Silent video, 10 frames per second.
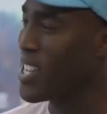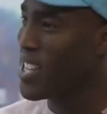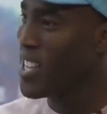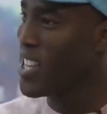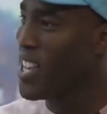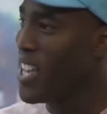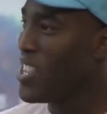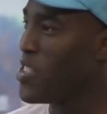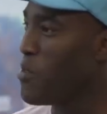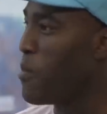to get
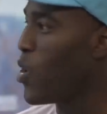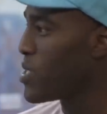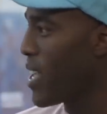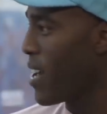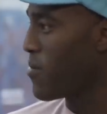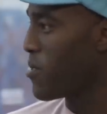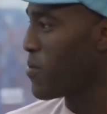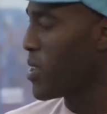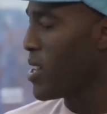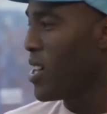the most out of
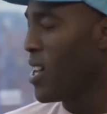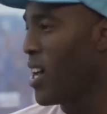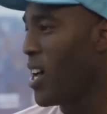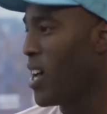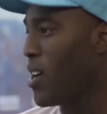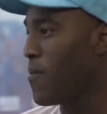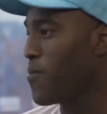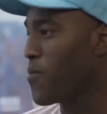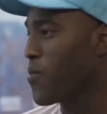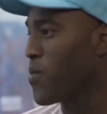him.
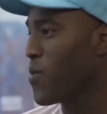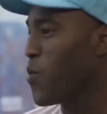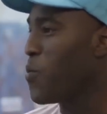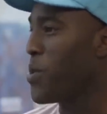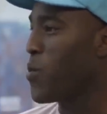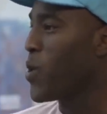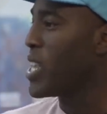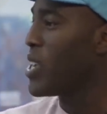Um, but when